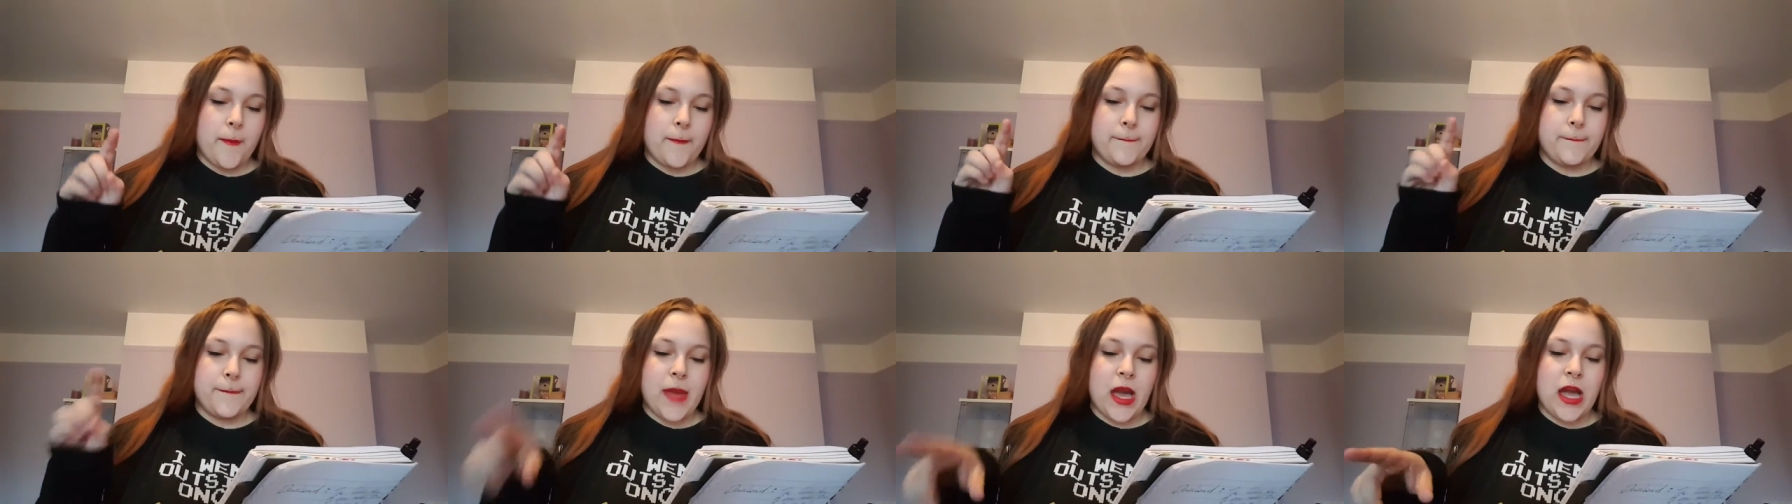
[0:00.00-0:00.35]

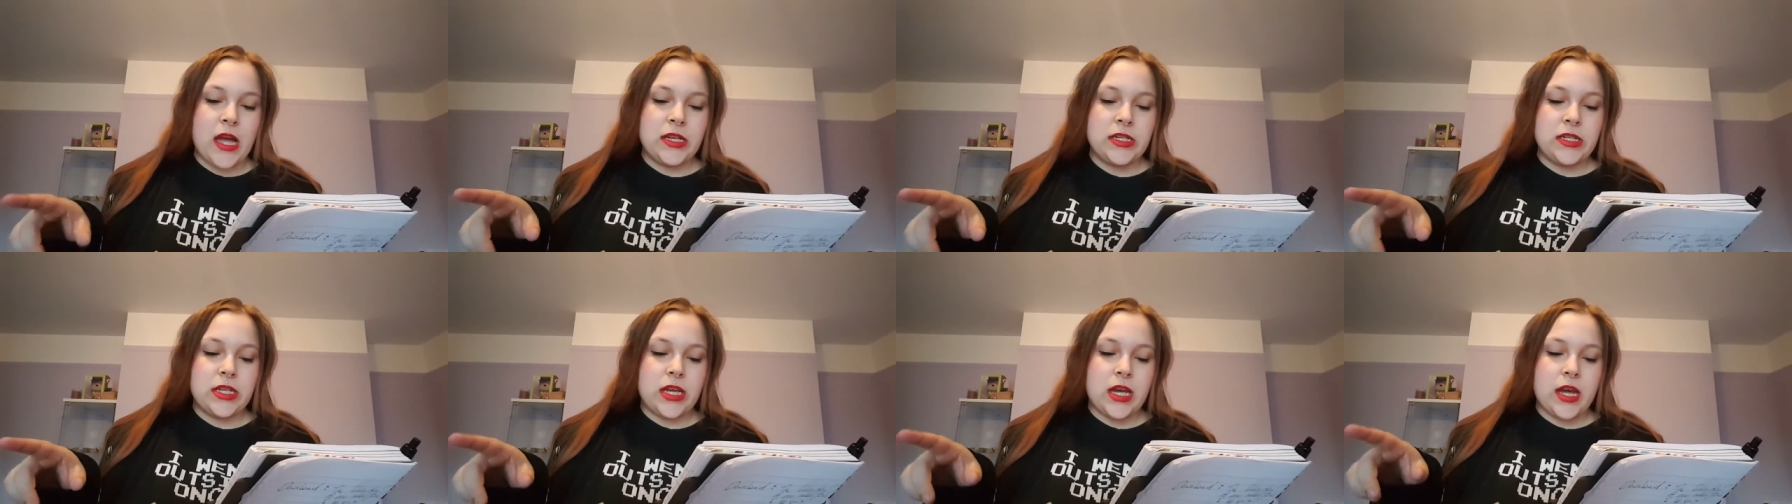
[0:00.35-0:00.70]

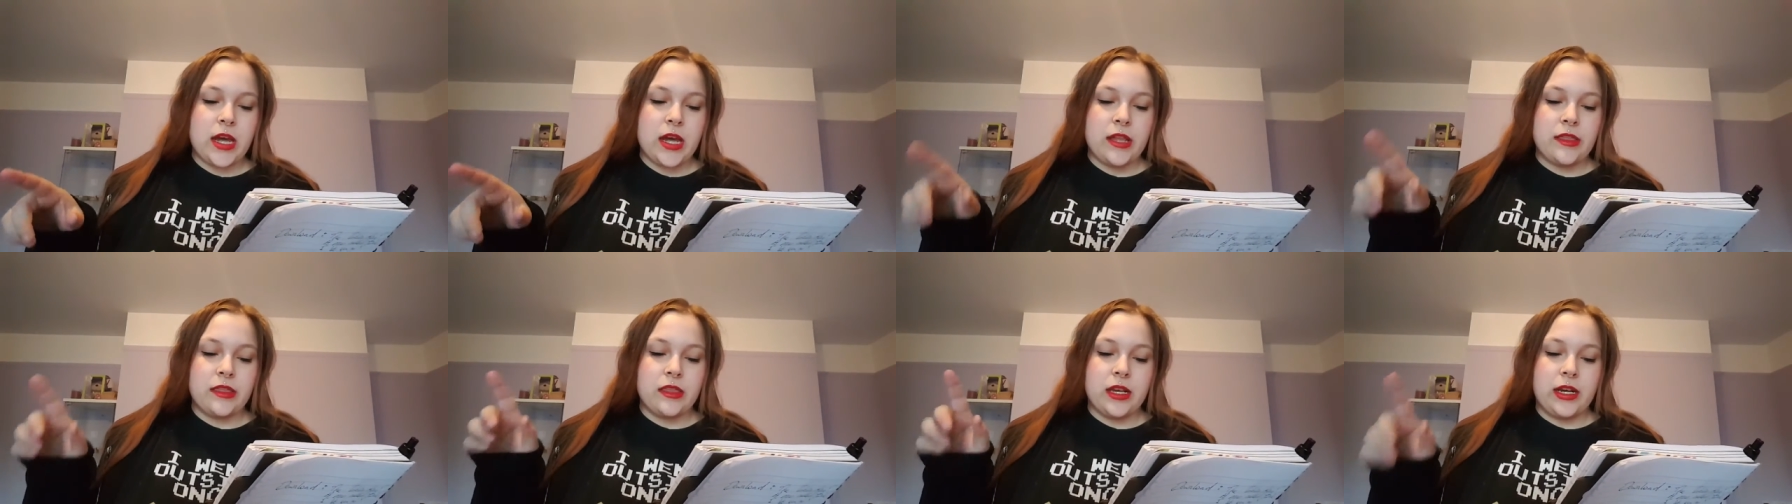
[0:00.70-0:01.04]
Manda
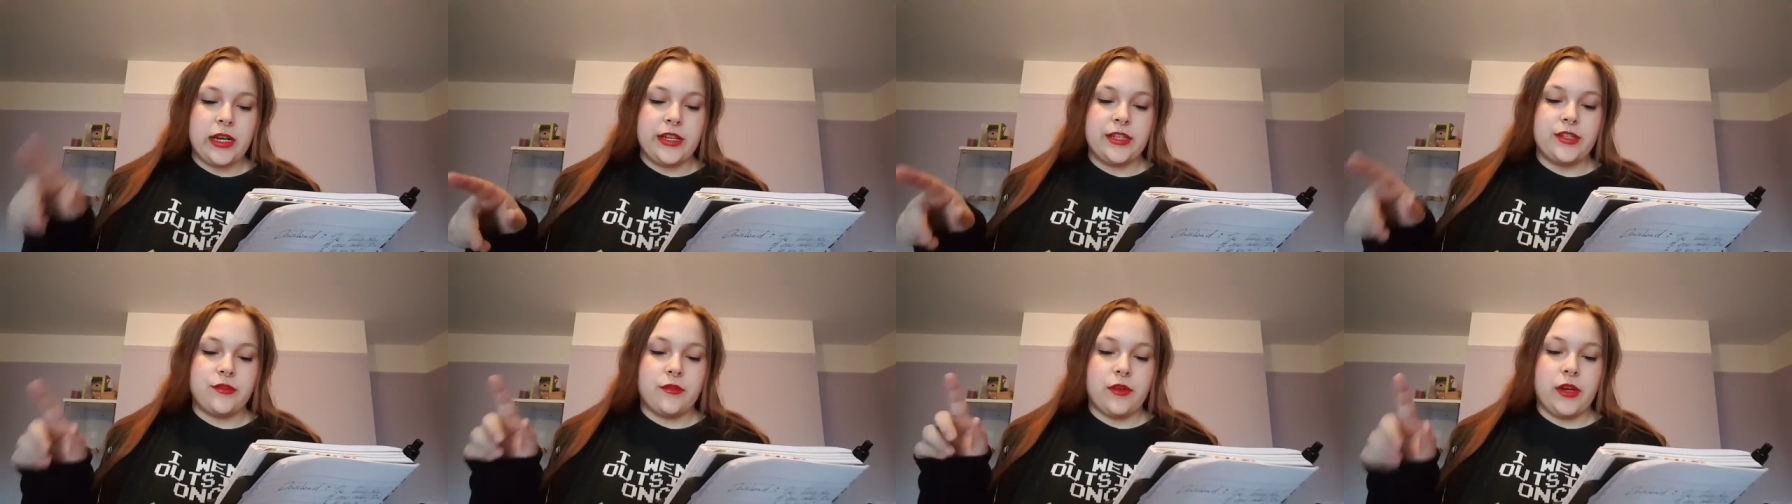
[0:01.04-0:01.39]
at the
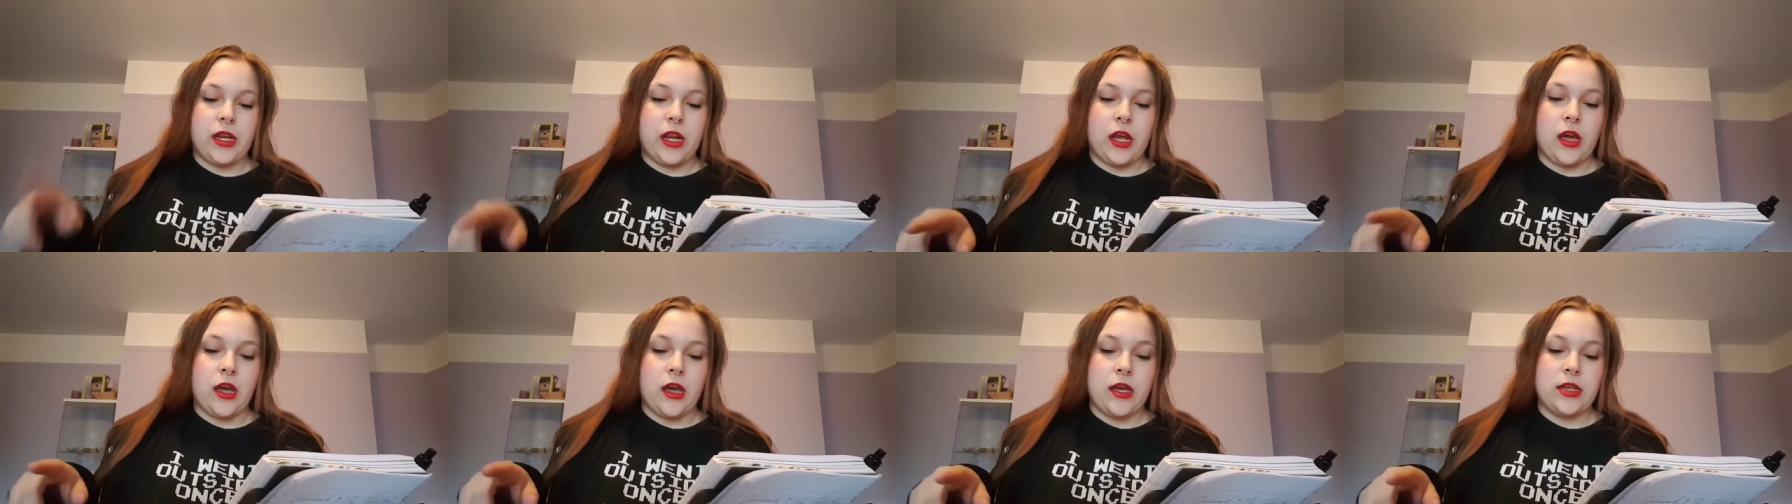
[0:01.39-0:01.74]
Glittery
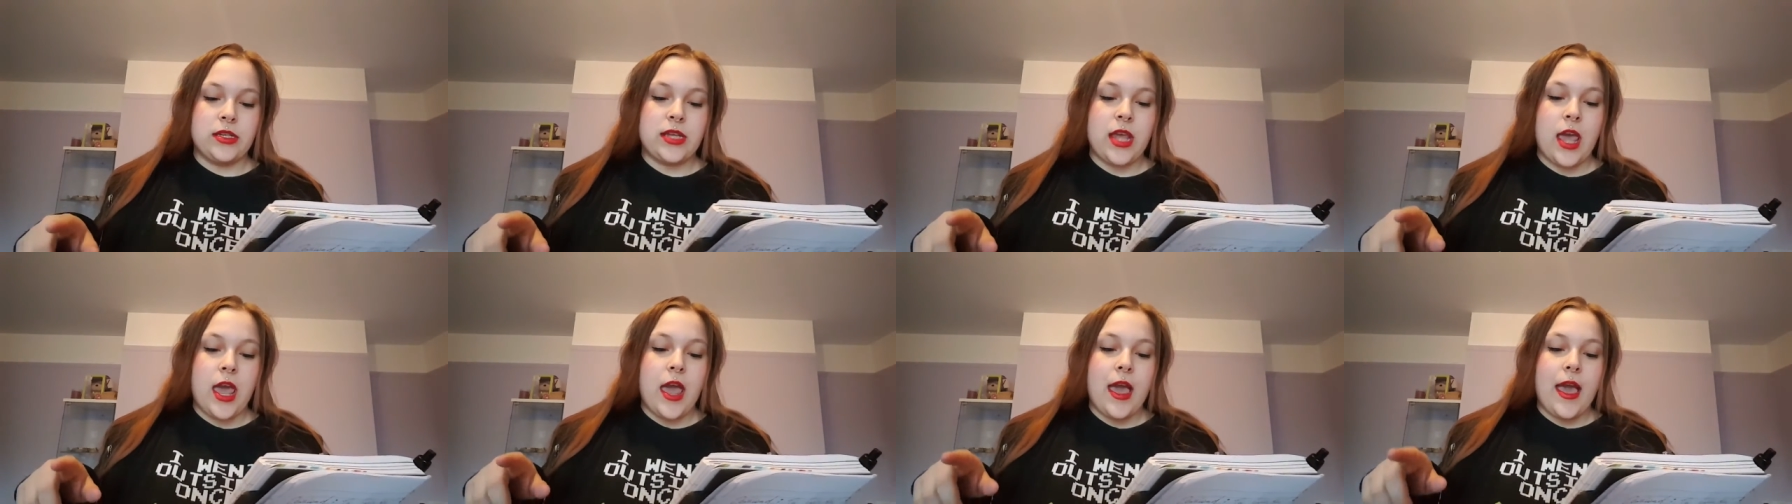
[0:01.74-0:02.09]
Nerd